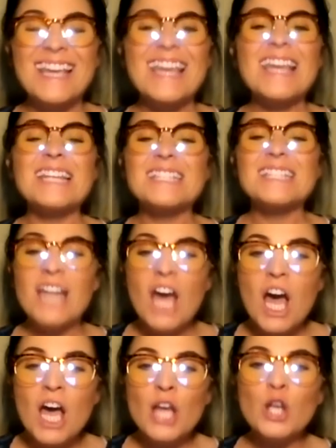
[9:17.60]
It's an
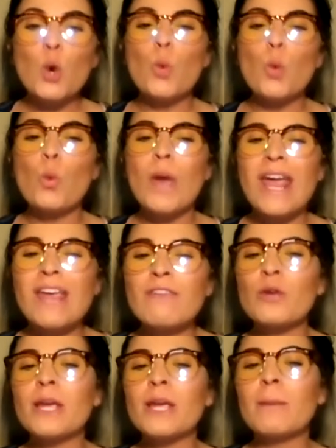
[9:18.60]

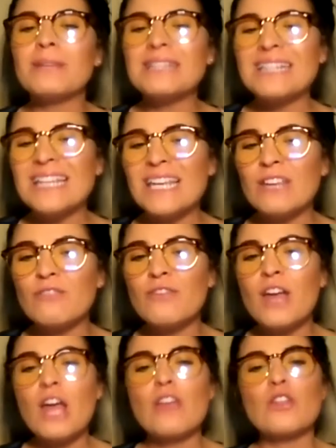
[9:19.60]
unwavering belief
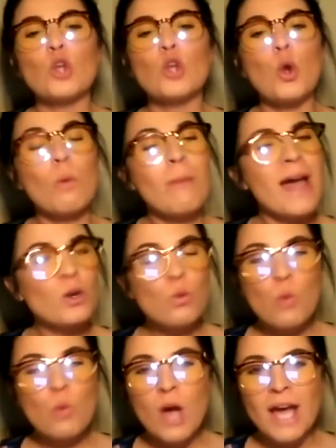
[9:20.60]
that no
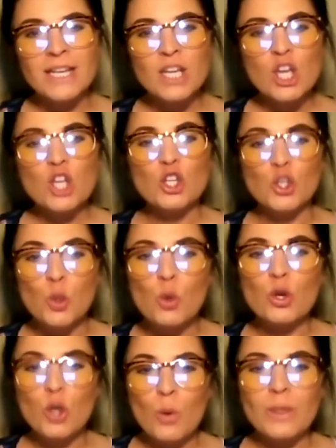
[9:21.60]
matter what,
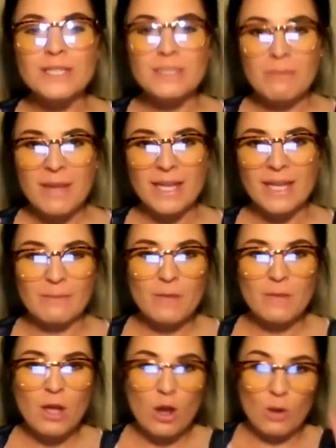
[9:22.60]
you're going to make it,
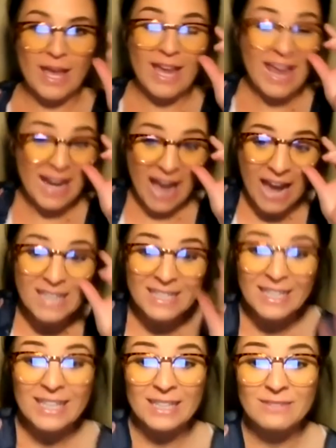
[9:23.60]
okay? And I
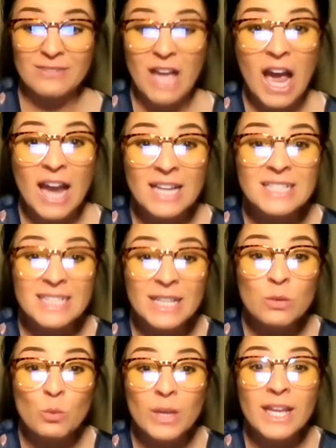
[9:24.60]

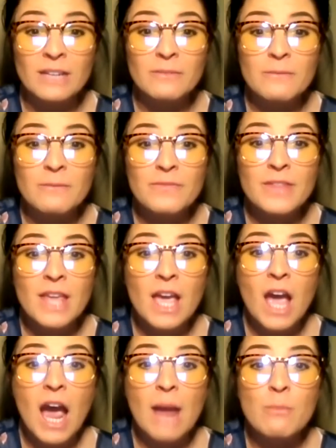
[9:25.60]
did win.
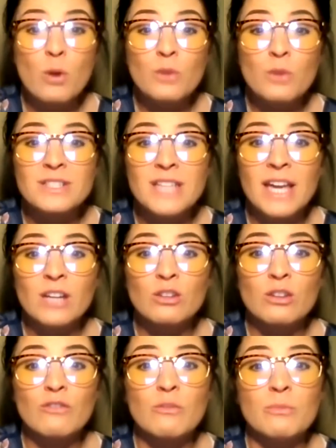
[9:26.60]
I broke the cycle
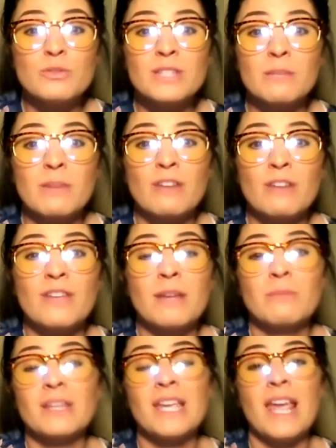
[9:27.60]
of abuse in my
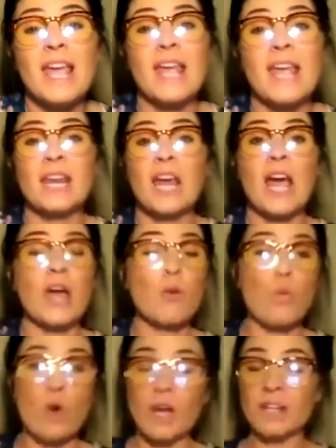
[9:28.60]
family and I
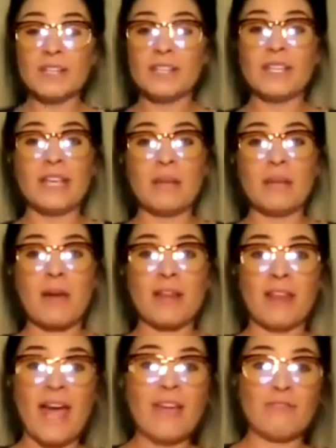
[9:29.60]
won in my
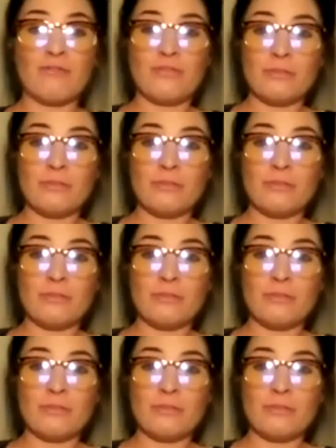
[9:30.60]
life.